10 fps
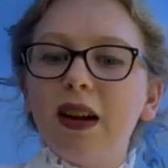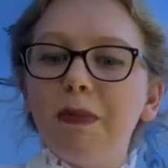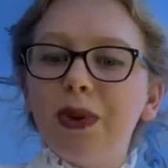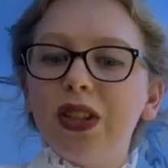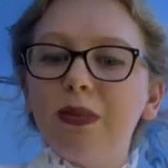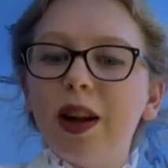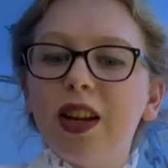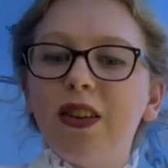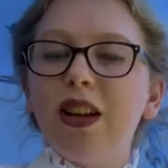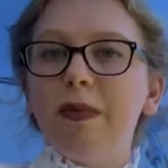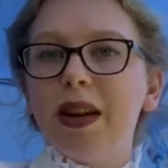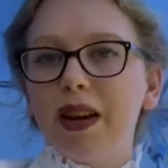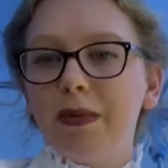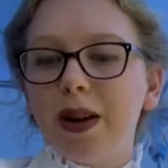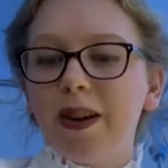bush mallow, lemonade
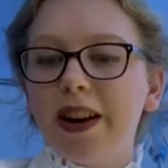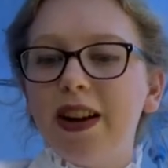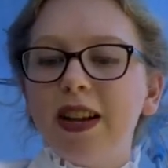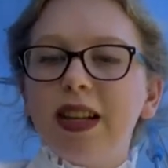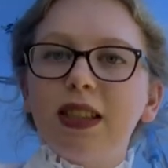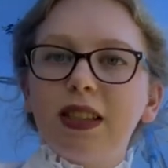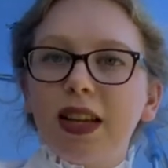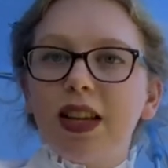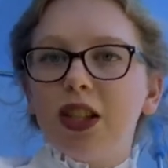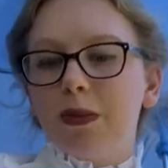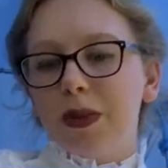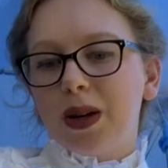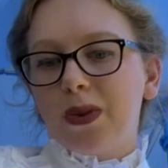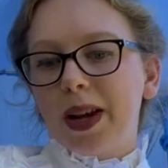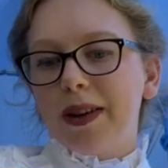berry, sage, and
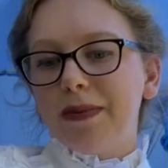buckwheat.